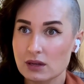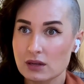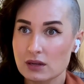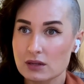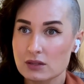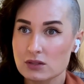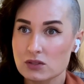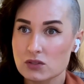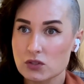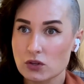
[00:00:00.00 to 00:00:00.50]

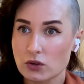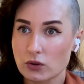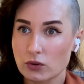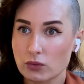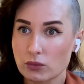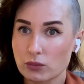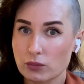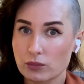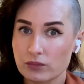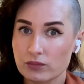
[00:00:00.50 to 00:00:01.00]

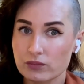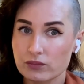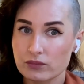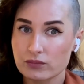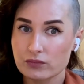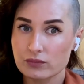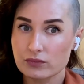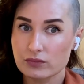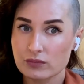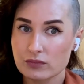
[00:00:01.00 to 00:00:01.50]
So
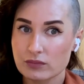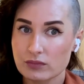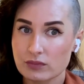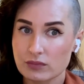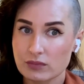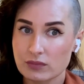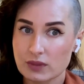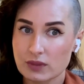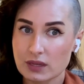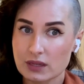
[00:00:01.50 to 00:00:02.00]

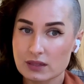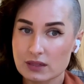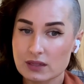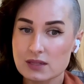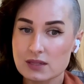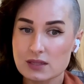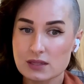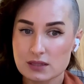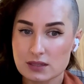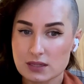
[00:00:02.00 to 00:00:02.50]
it
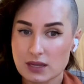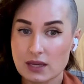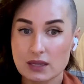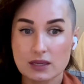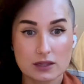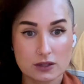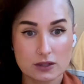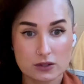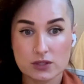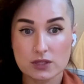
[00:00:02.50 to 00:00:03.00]
doesn't take
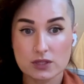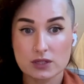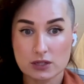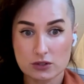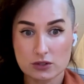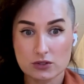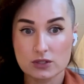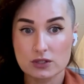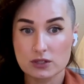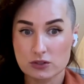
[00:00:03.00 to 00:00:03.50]
years and
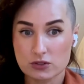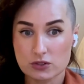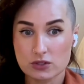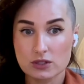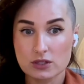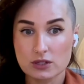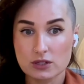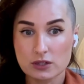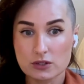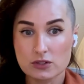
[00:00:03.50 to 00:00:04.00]
years and years and
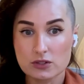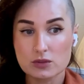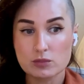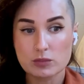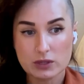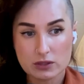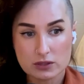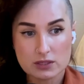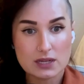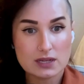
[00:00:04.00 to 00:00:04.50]
years,
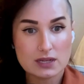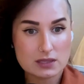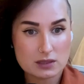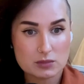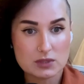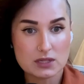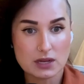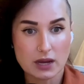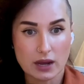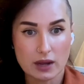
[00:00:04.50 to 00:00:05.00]
but it takes some
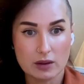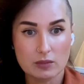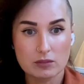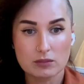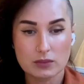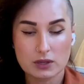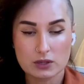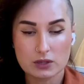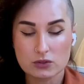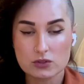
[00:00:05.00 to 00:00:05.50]
time
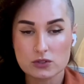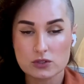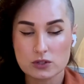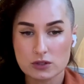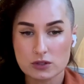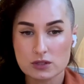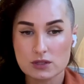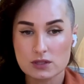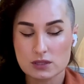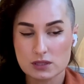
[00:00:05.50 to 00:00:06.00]
and you'll
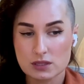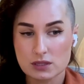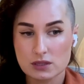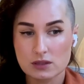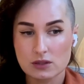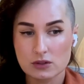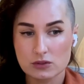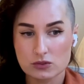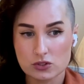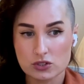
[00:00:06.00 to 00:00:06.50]
start to see
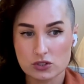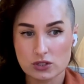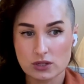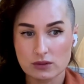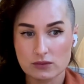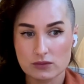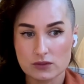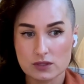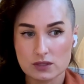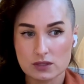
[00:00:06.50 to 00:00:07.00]
those
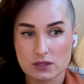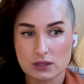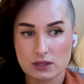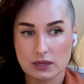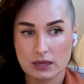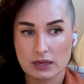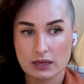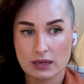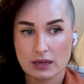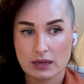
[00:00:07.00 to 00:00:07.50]
shifts.
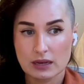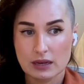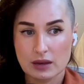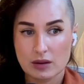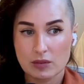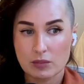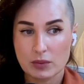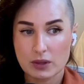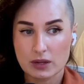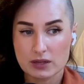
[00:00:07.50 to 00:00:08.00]

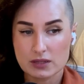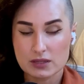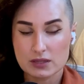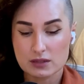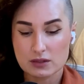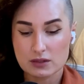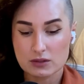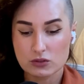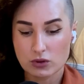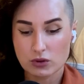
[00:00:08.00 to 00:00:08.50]
But
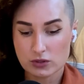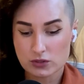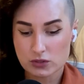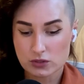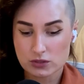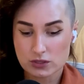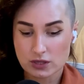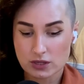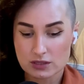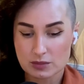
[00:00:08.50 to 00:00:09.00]
you also
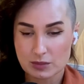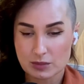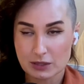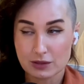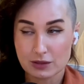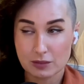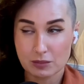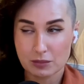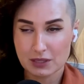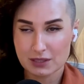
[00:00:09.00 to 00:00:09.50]
talked about
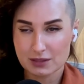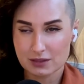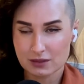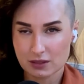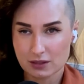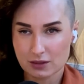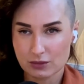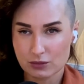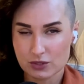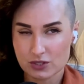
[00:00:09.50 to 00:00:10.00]
the
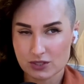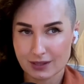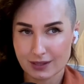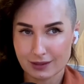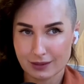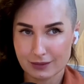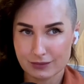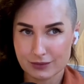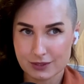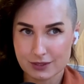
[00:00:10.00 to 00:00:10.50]
amygdala, which I
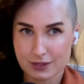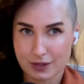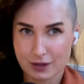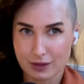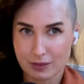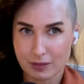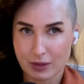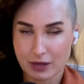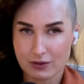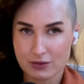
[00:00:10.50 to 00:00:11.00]
love to
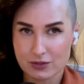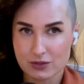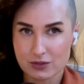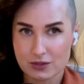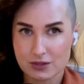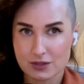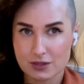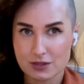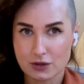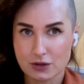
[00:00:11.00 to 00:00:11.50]
talk about. So
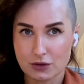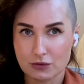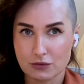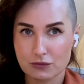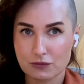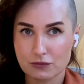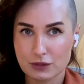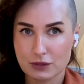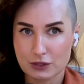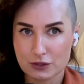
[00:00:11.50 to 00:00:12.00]
this is our
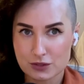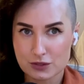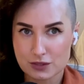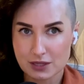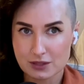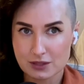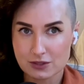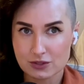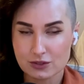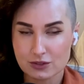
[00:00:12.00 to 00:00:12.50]
fear
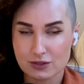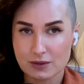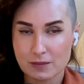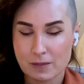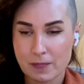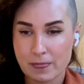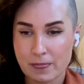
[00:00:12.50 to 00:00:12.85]
center.